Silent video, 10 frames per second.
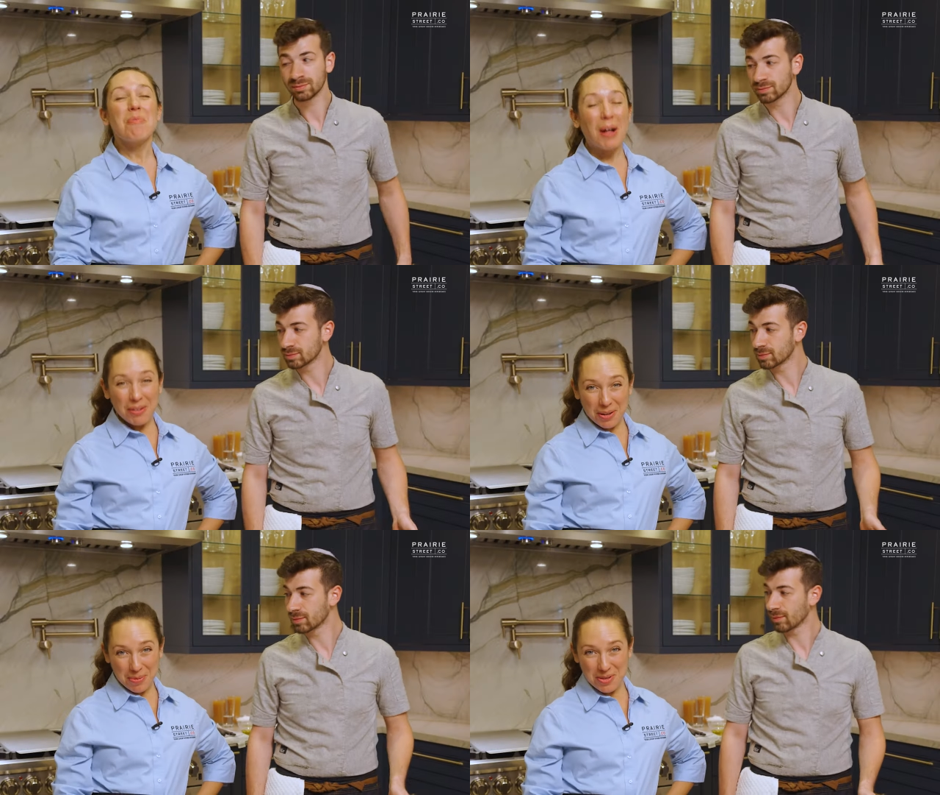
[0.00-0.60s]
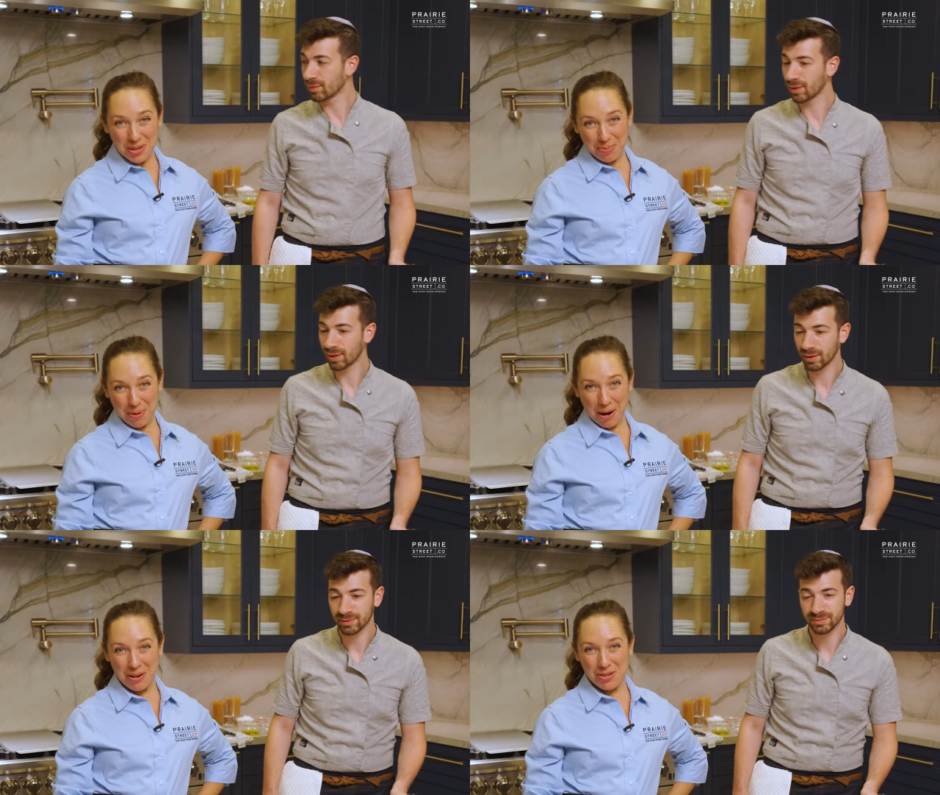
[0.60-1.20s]
Speaker 1: Welcome to the
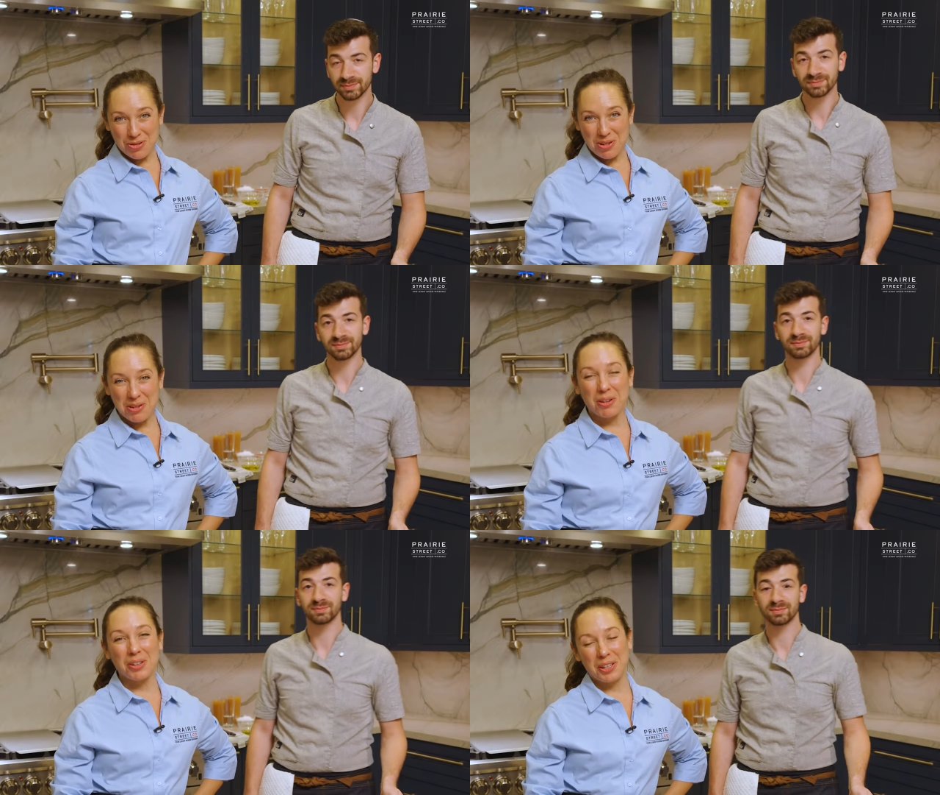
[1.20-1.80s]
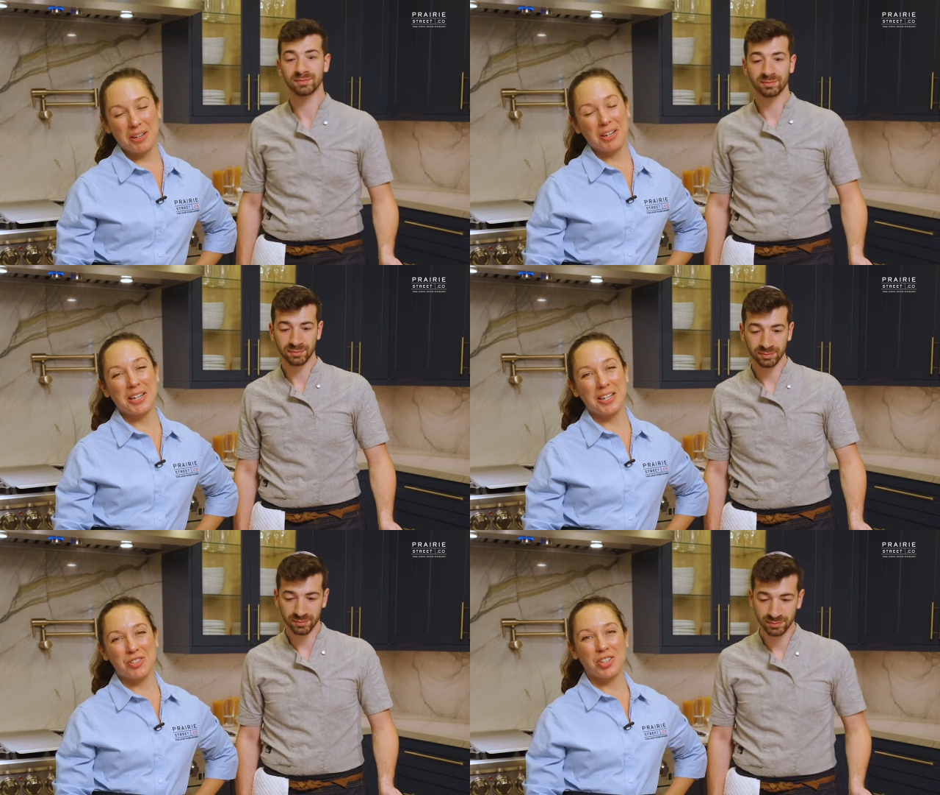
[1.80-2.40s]
Prairie Street
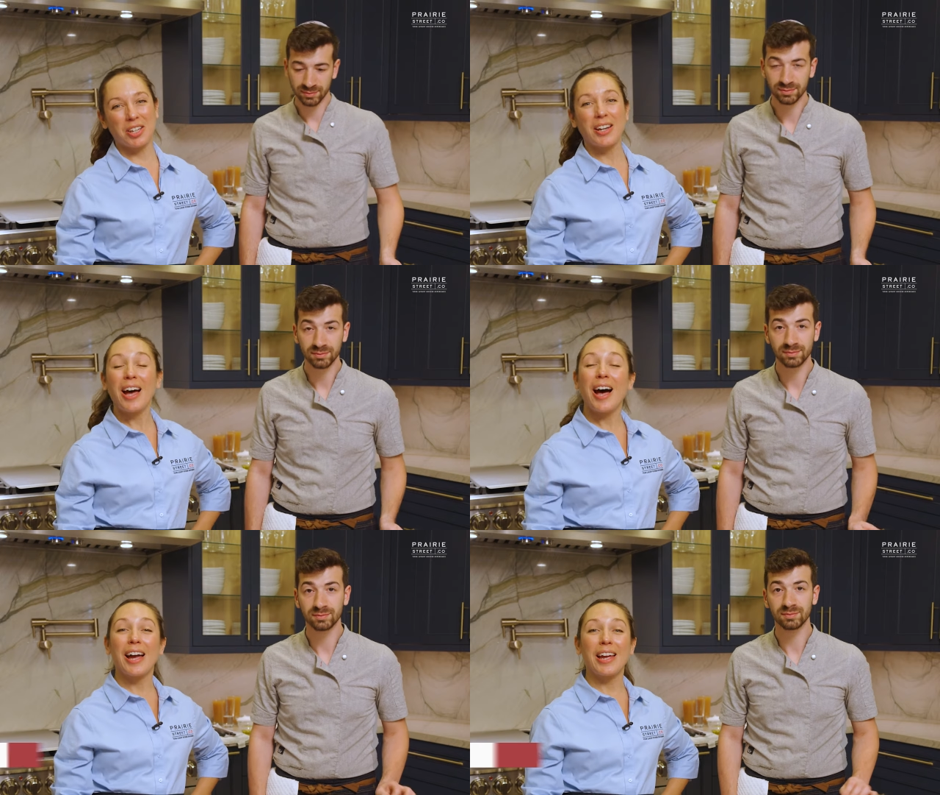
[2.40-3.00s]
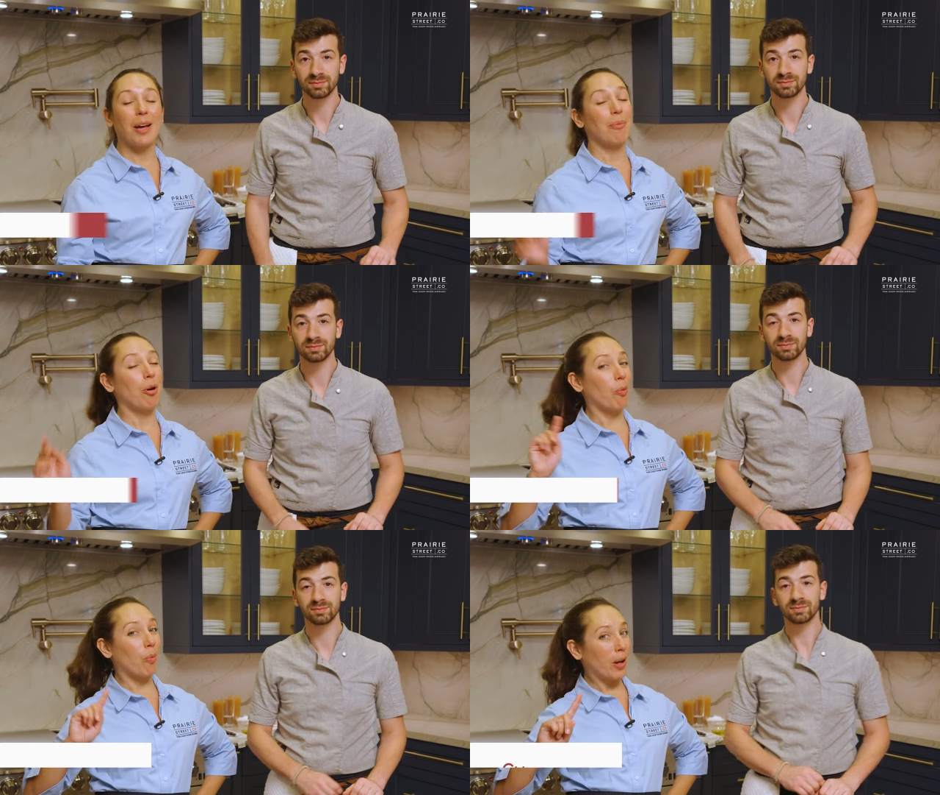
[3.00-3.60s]
Culinary Kitchen. I am
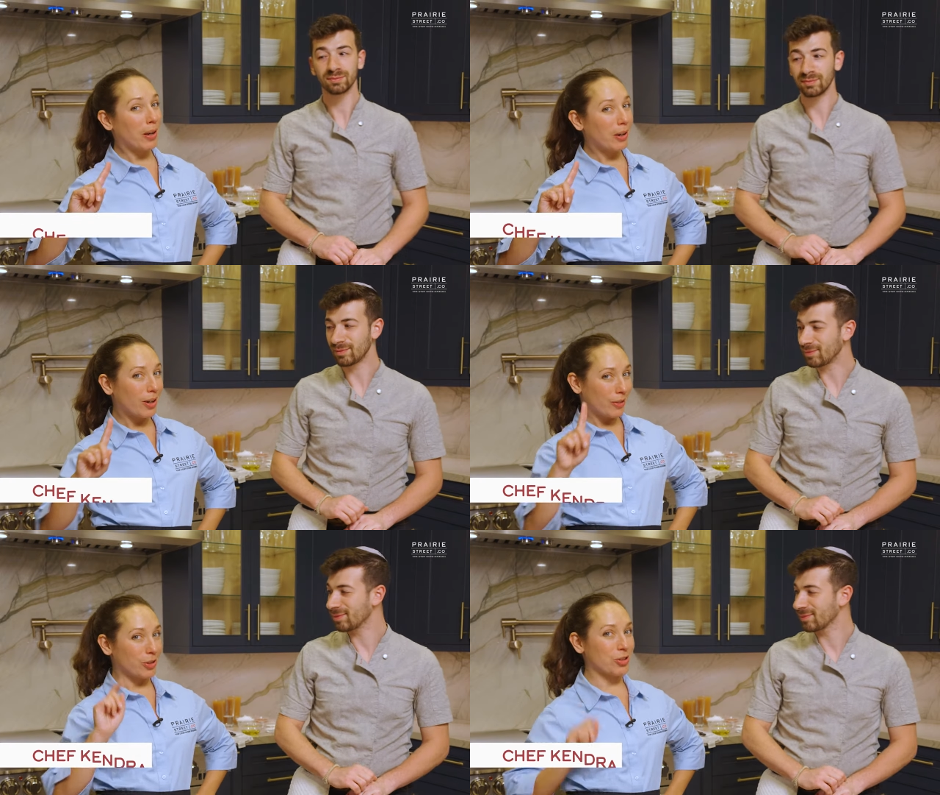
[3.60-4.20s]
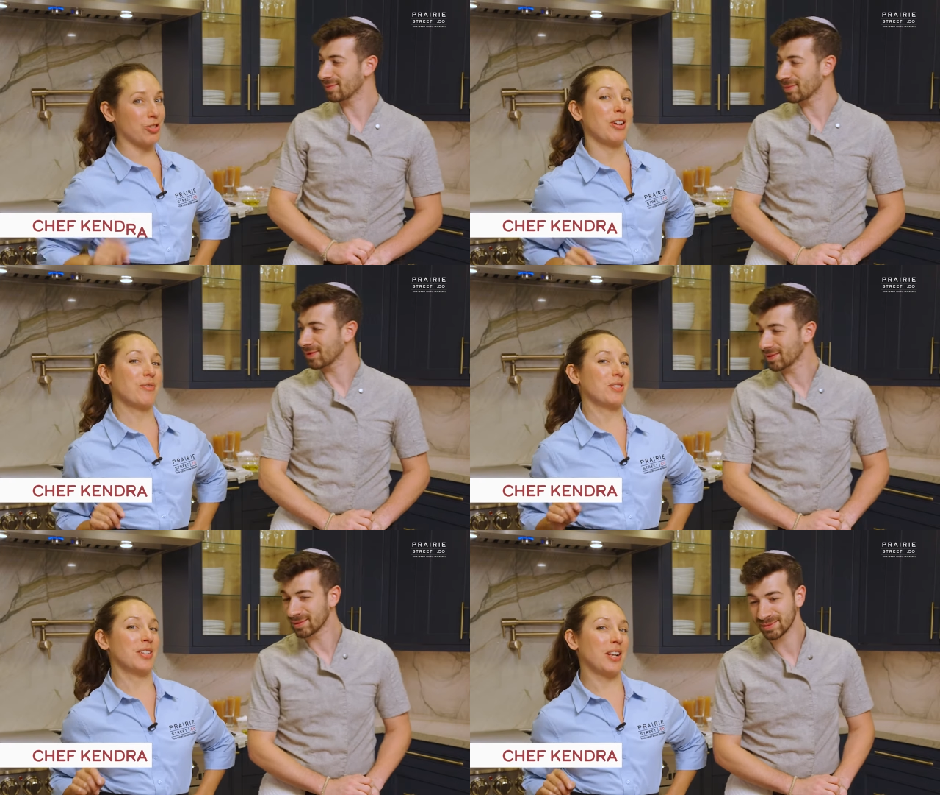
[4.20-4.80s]
one of your
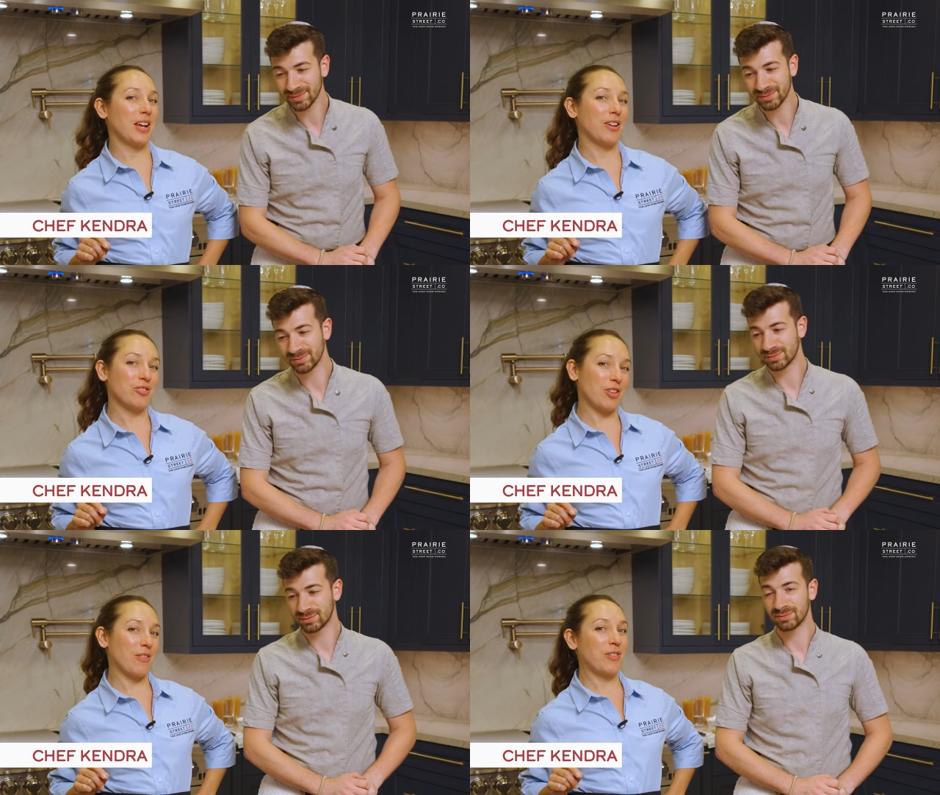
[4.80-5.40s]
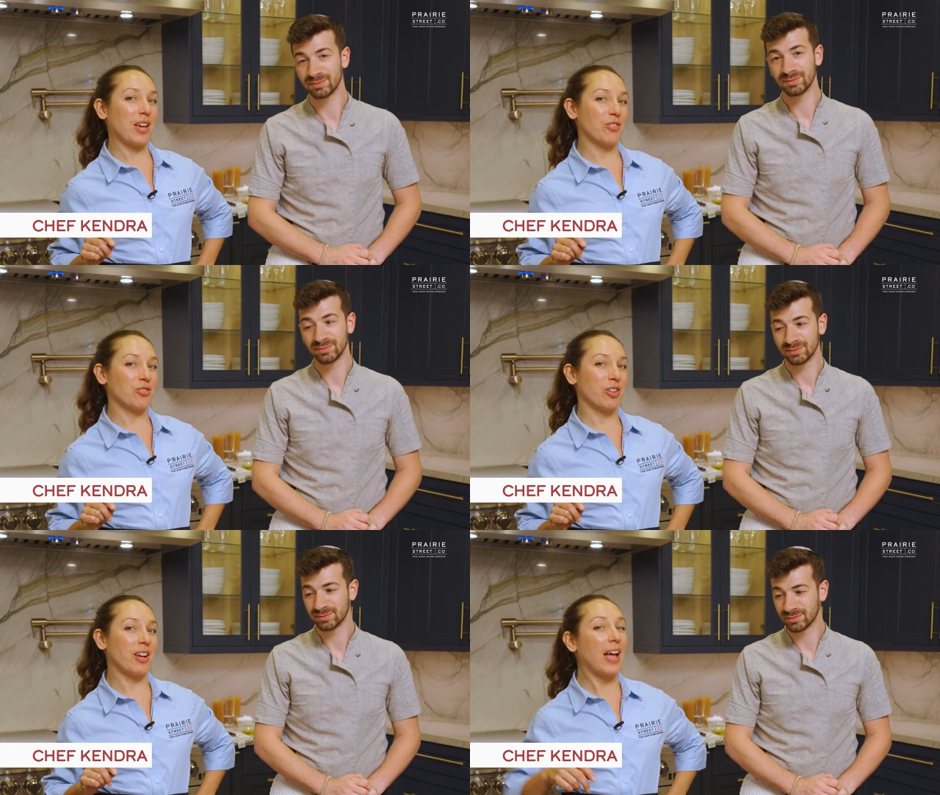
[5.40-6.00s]
chefs today, Chef
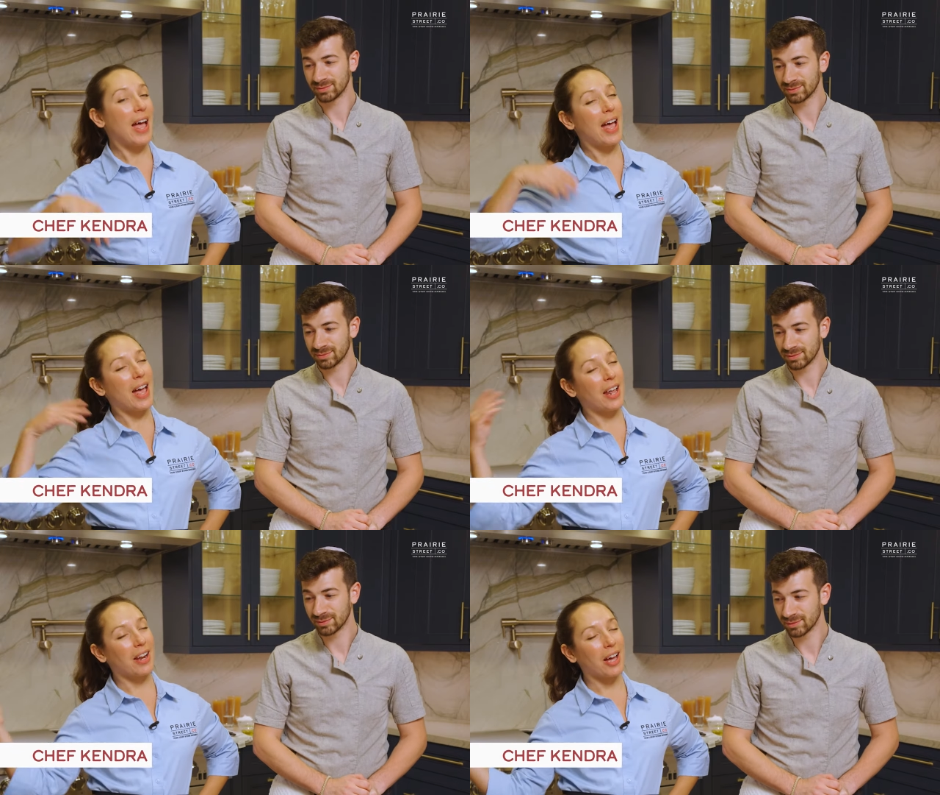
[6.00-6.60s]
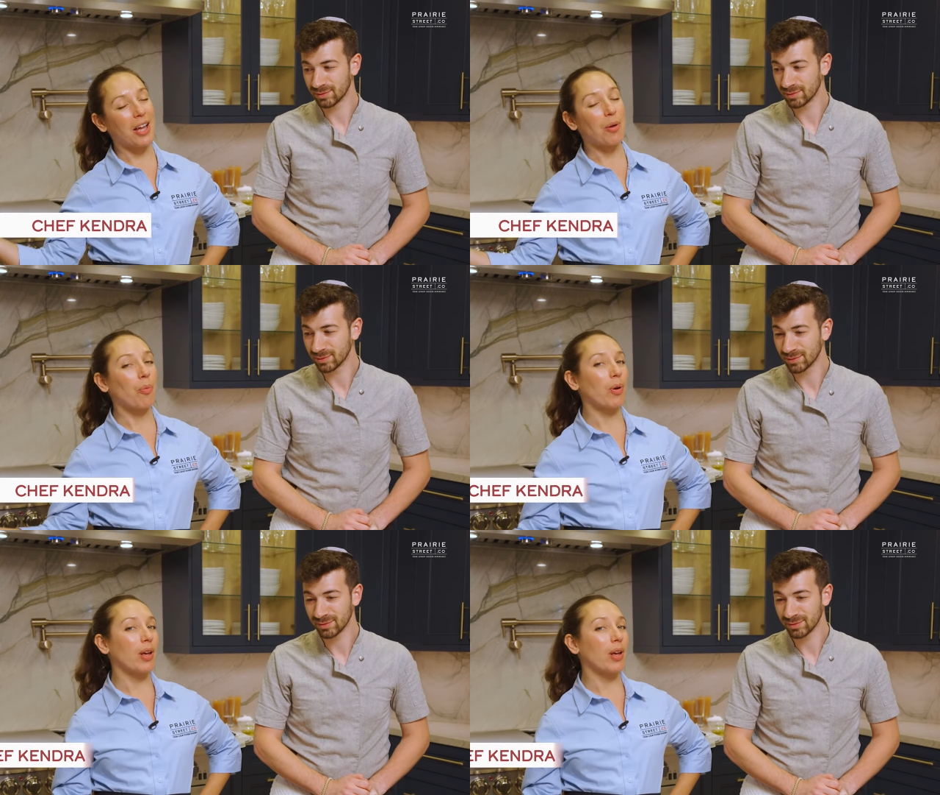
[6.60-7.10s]
Kendra, and I am